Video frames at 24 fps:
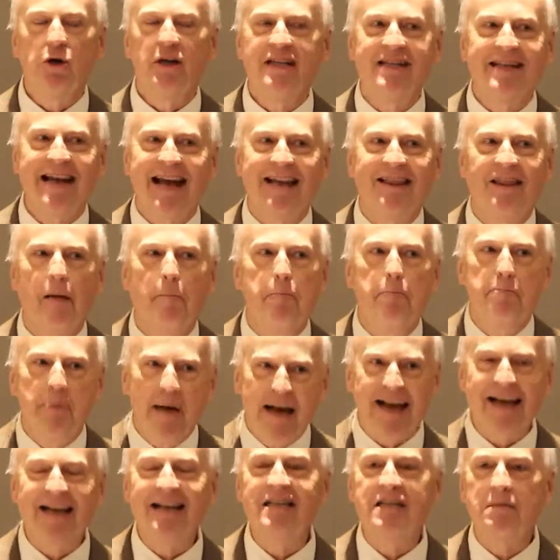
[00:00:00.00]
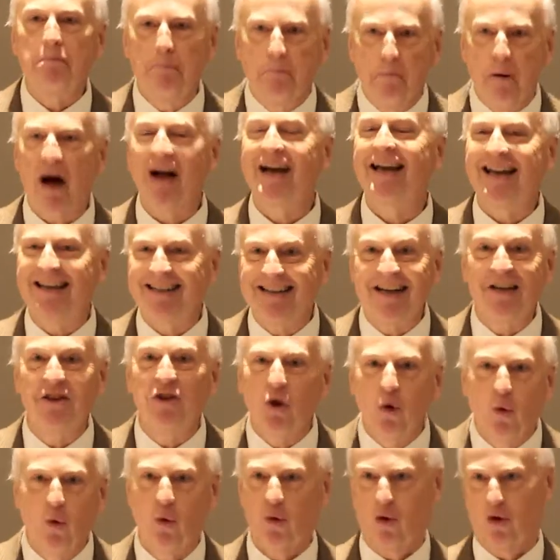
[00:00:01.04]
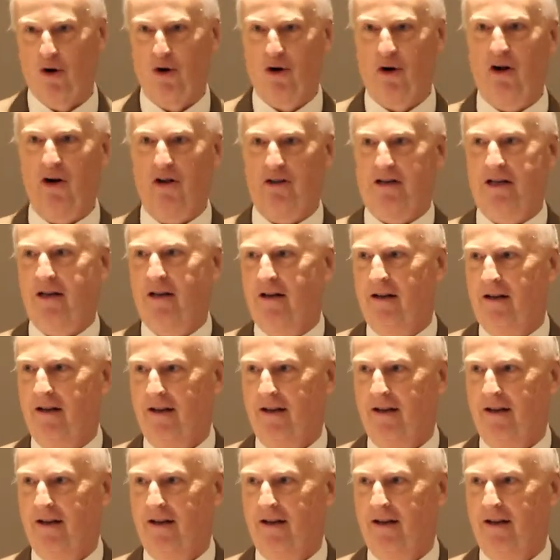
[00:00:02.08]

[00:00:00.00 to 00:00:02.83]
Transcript: you could take the biggest bucket in the world,